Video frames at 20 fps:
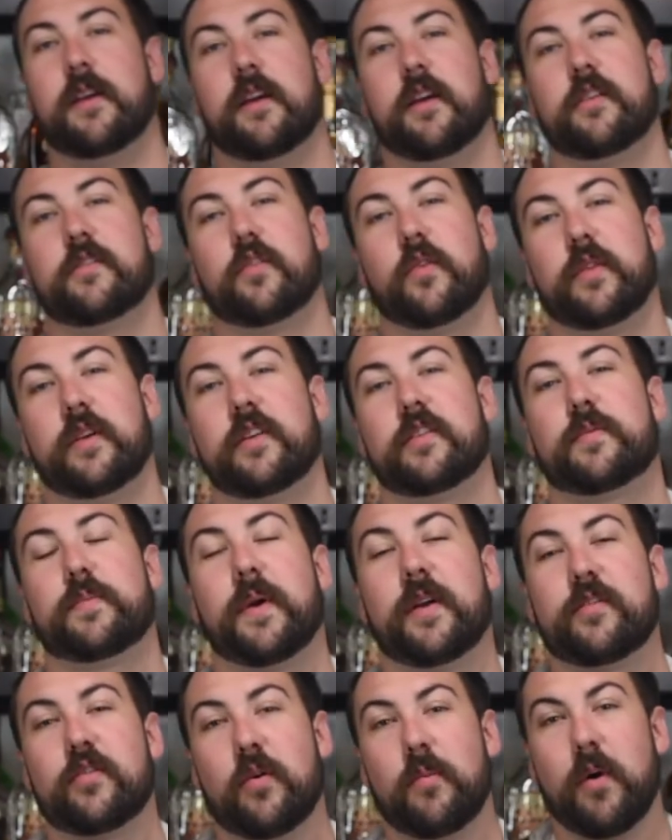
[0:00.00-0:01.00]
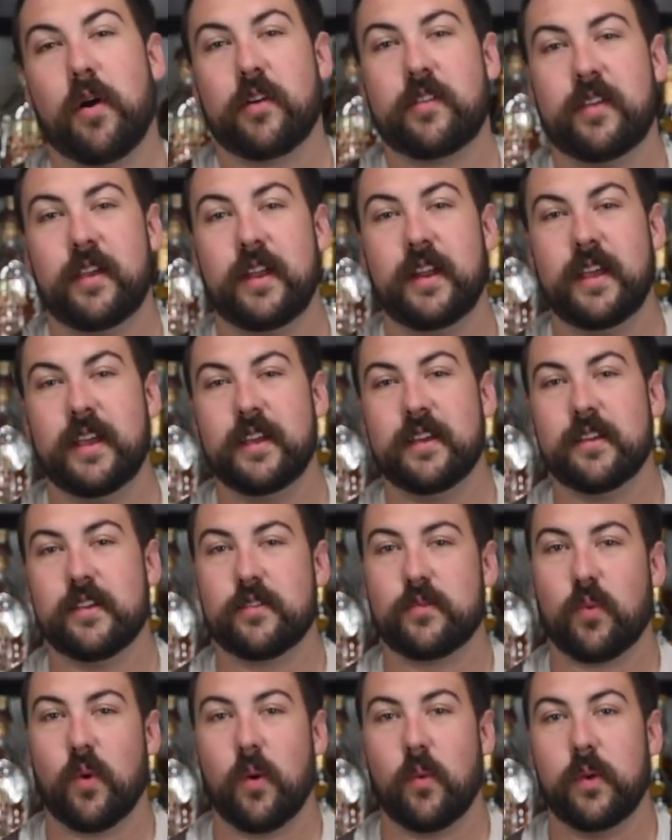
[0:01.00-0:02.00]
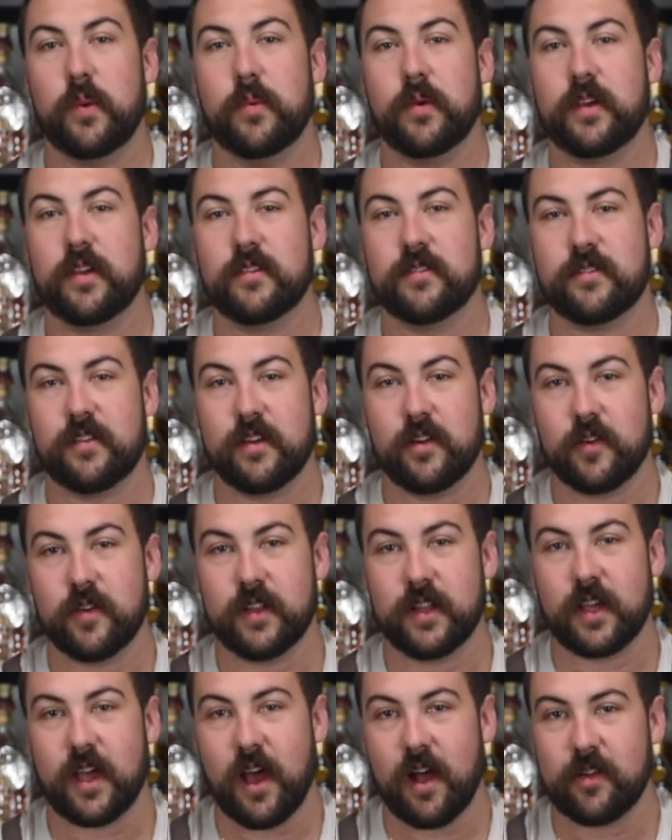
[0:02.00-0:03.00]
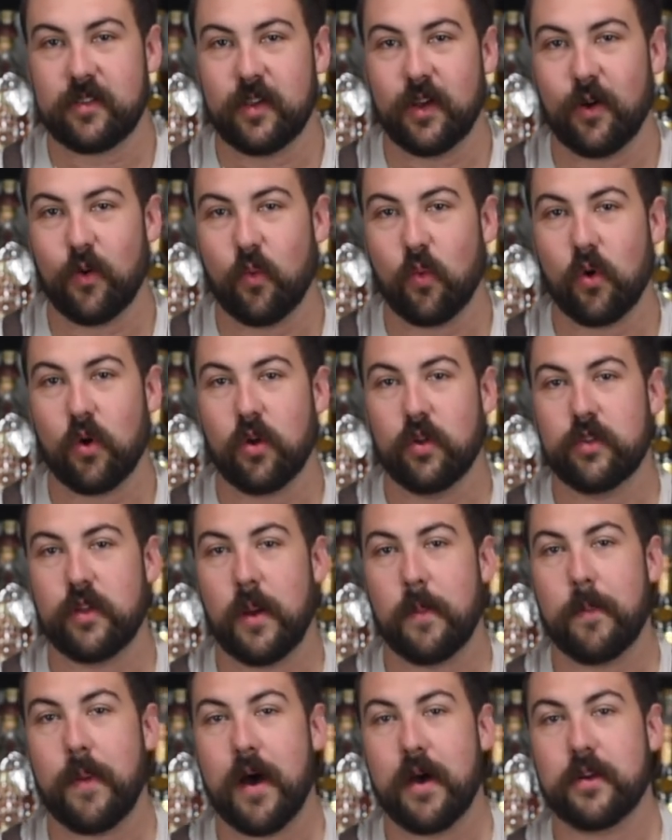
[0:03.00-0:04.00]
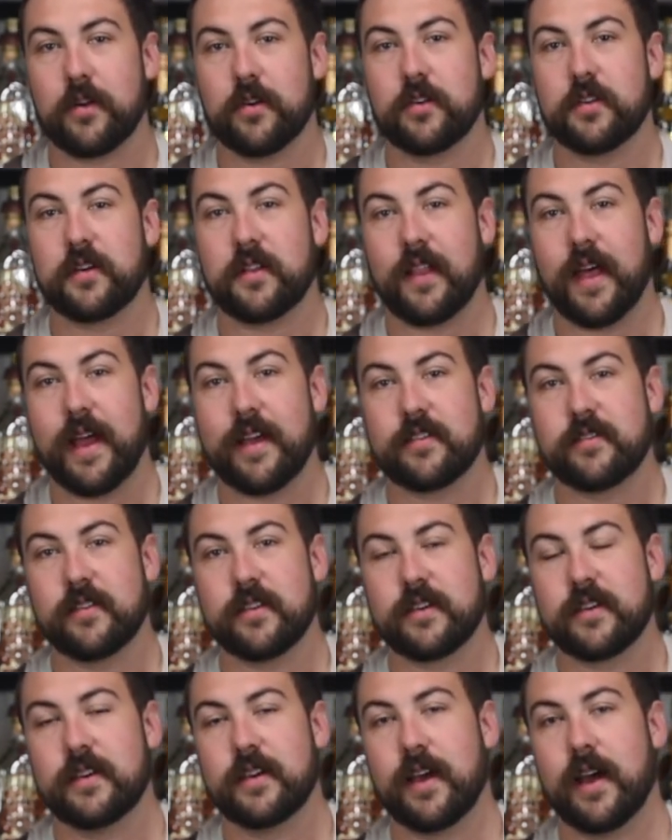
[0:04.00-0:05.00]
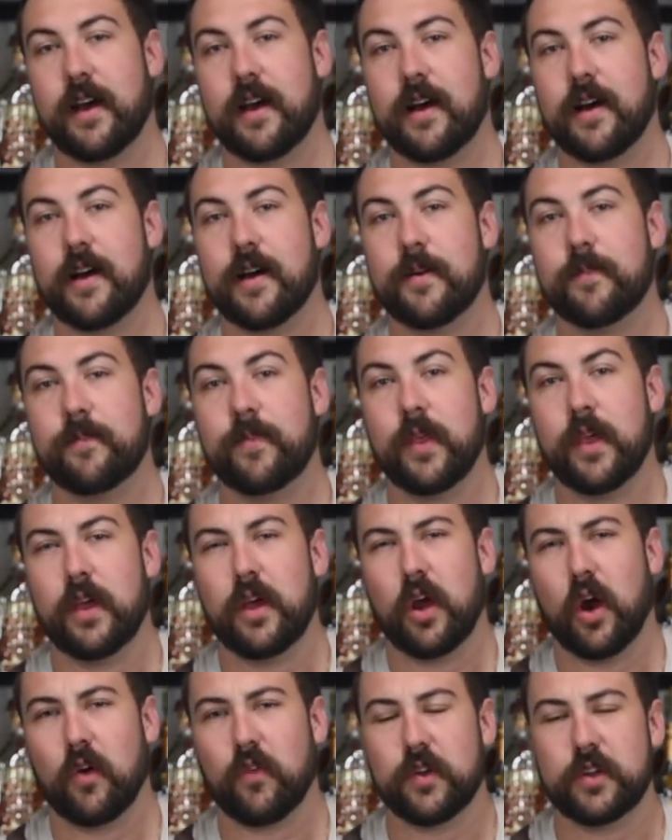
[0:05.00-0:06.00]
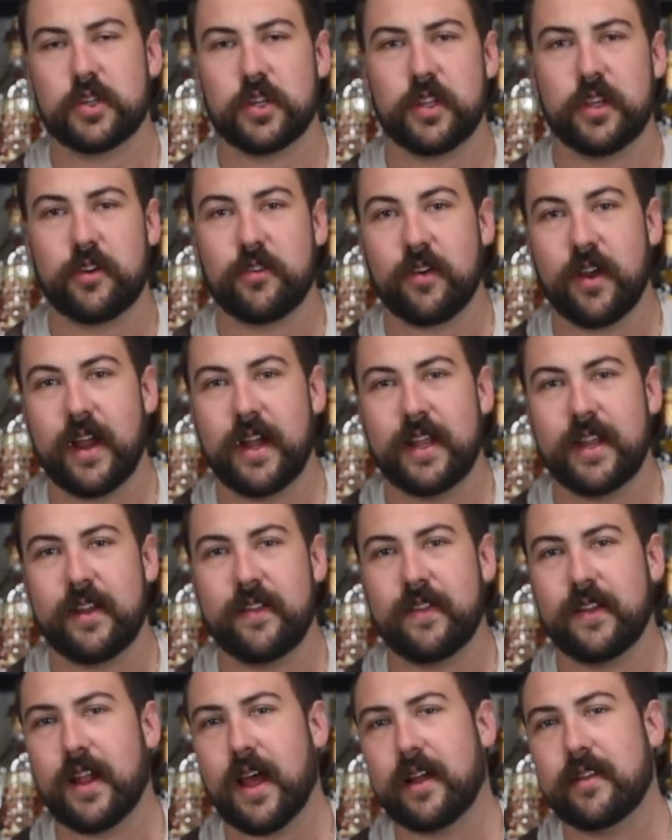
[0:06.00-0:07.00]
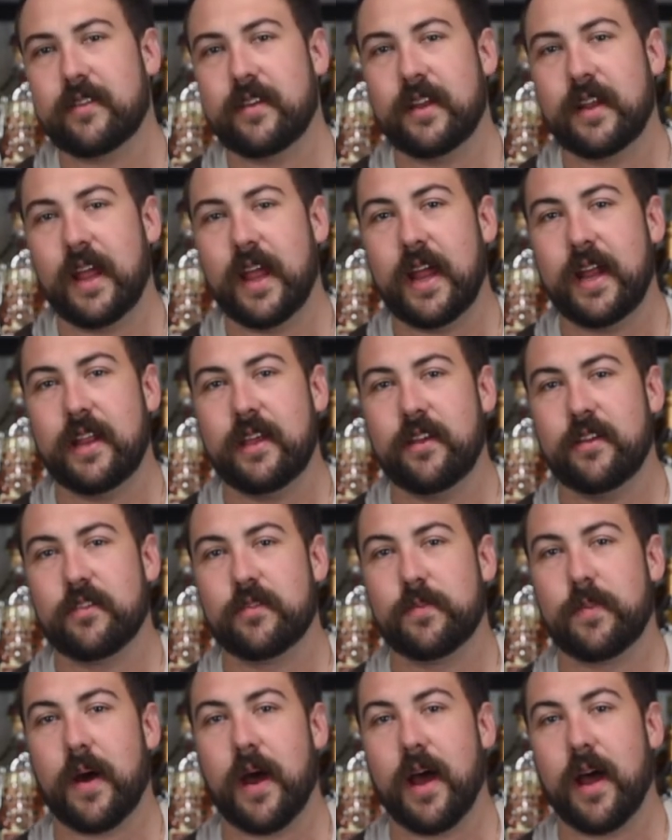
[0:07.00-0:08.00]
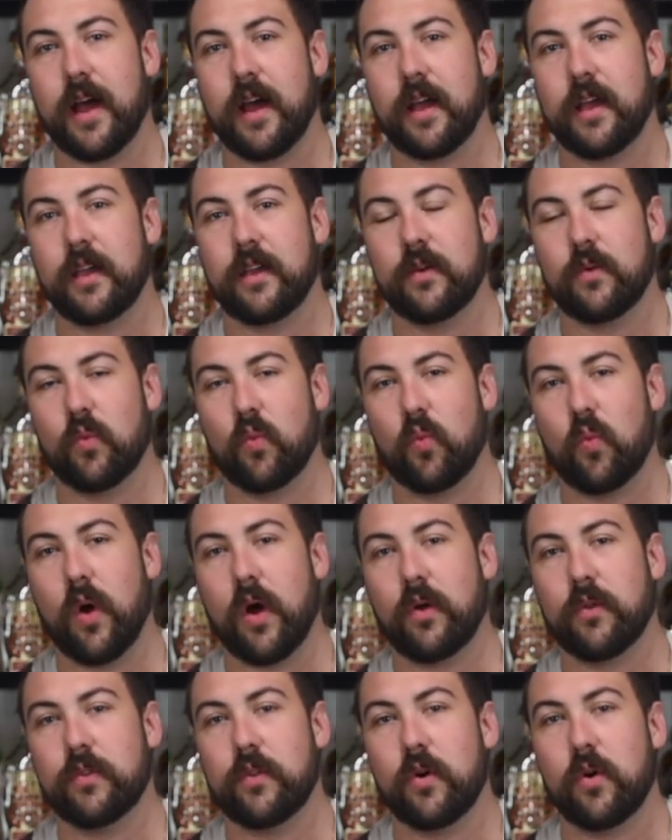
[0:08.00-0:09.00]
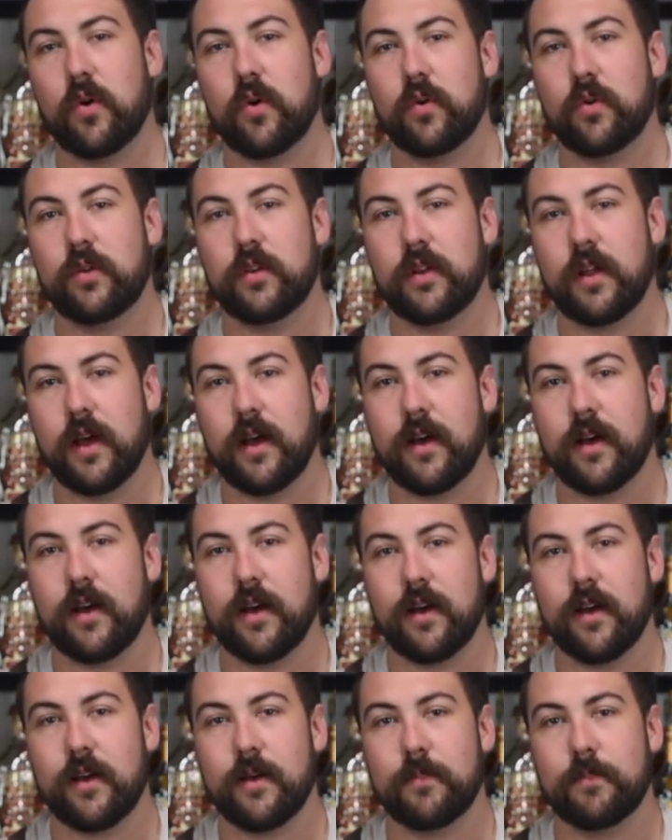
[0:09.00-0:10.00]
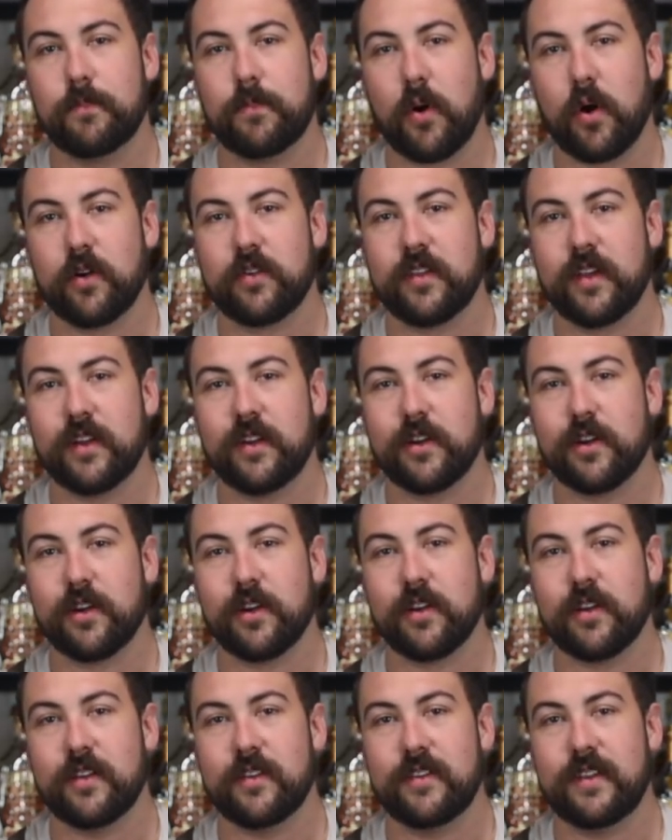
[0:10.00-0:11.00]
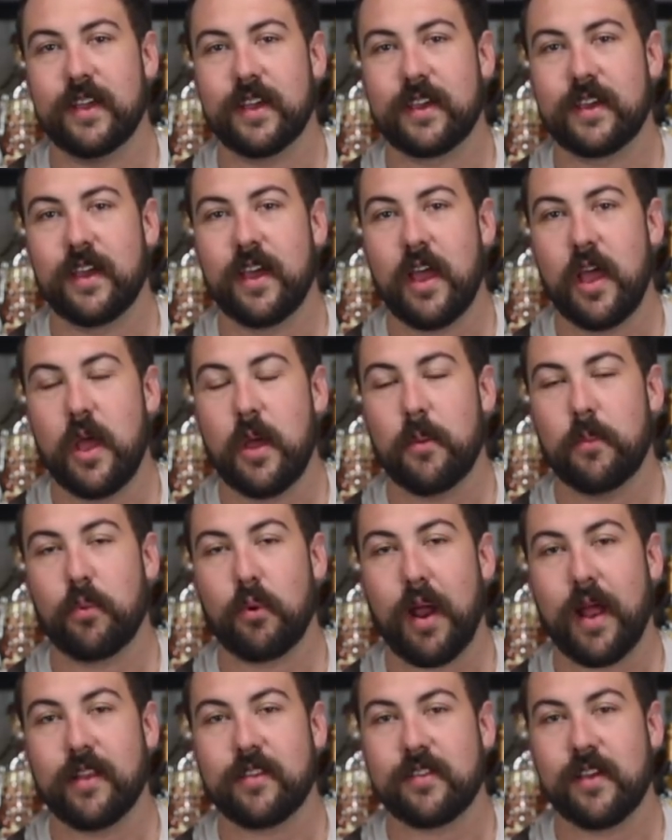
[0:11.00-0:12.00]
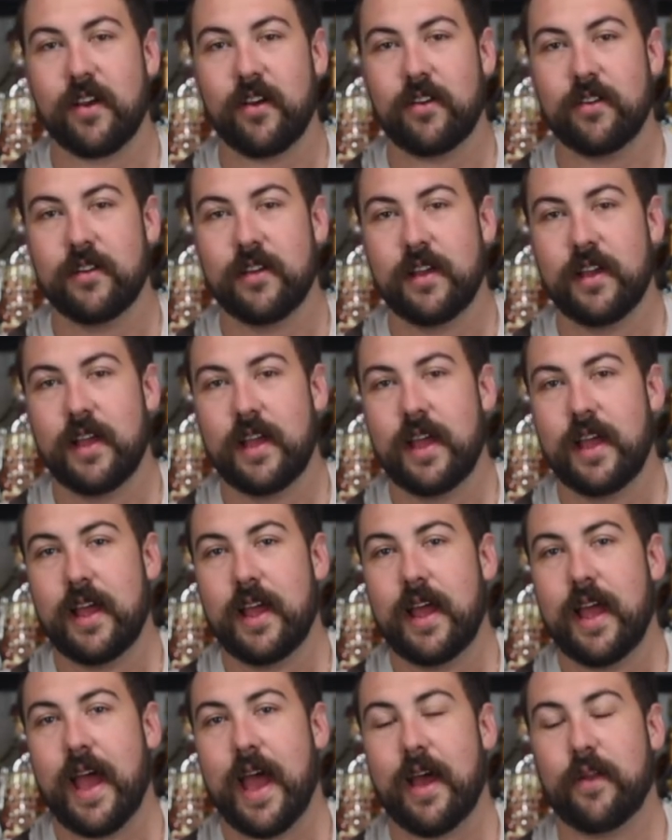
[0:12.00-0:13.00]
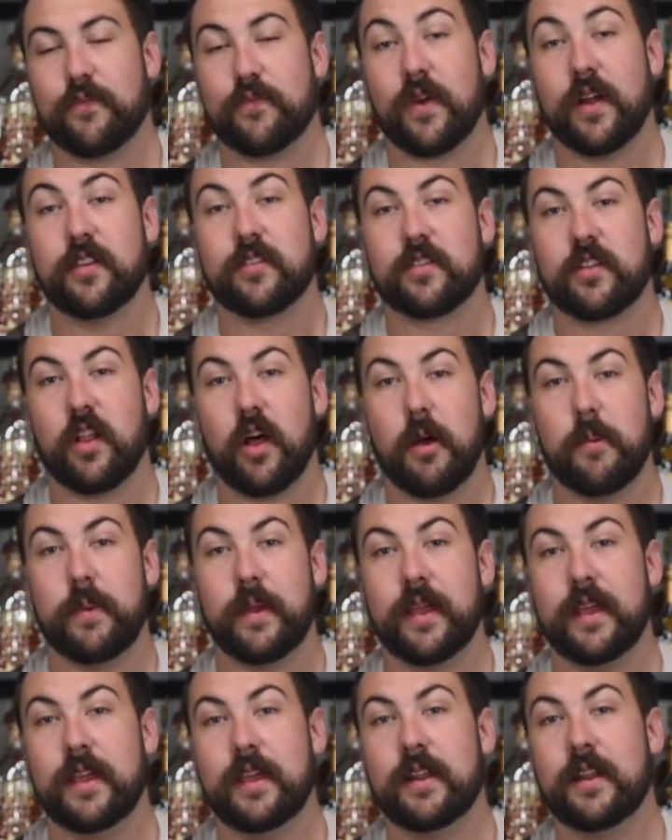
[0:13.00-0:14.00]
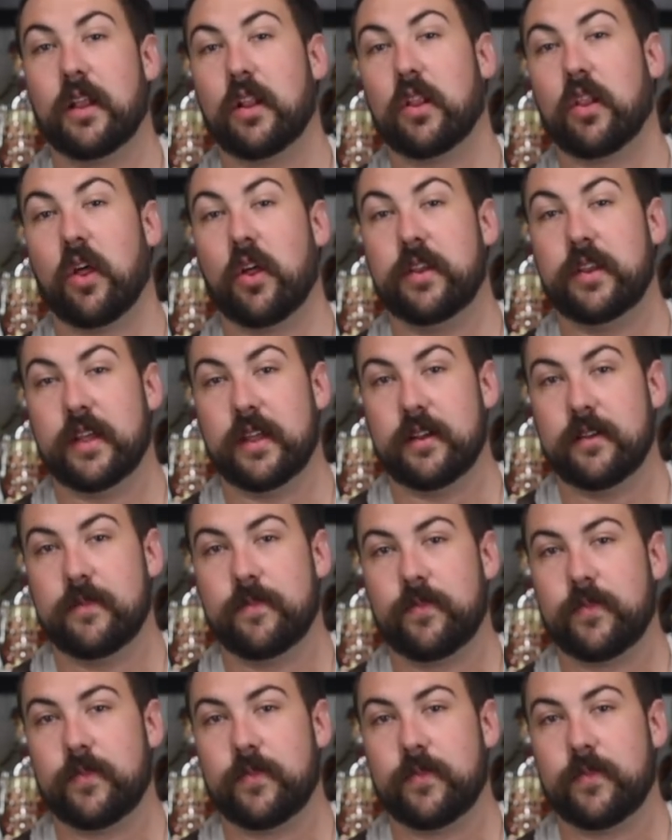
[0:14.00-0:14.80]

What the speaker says: So the Espresso Martini is what we would consider in the cocktail world a modern classic. Originally created in the 1980s by well-known bartender Dick Bradsell at Fred's Club in London.